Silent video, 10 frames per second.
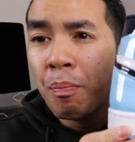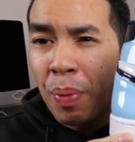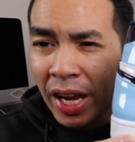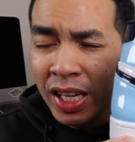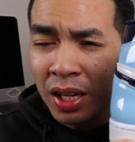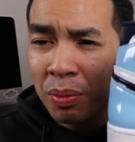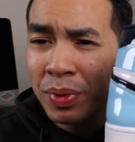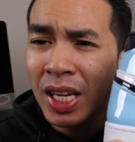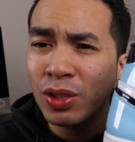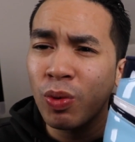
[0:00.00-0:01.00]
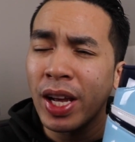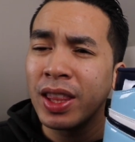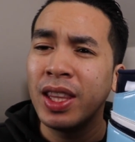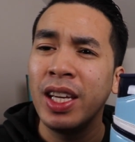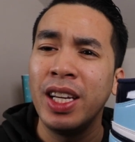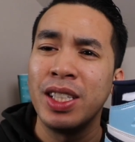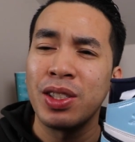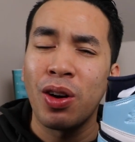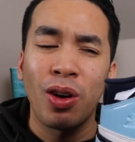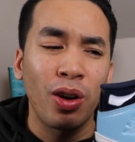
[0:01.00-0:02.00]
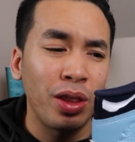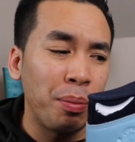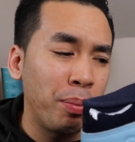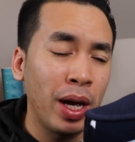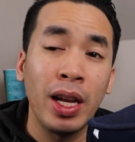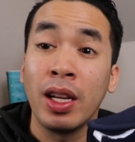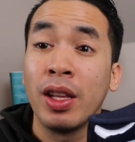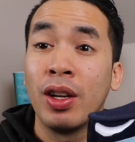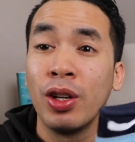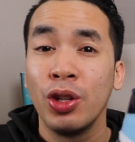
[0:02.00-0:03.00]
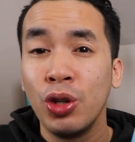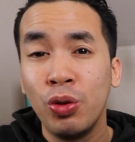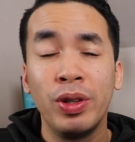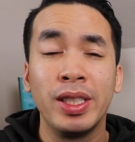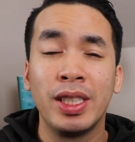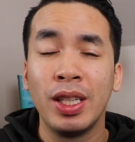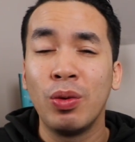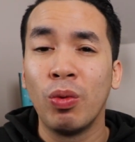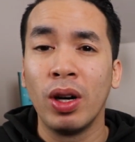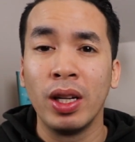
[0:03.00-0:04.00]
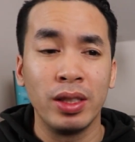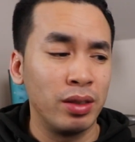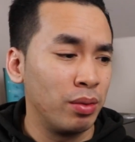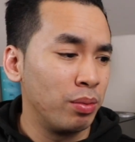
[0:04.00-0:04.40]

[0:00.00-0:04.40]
bam, that's right, these are the patent leather UNC ones,